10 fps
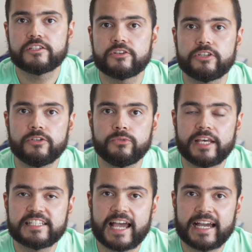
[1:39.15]
So total
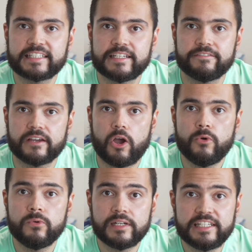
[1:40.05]
days active,
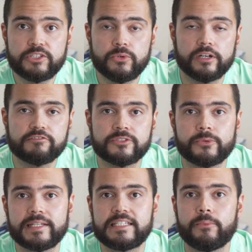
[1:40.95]
only
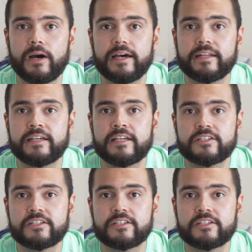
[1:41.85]
221.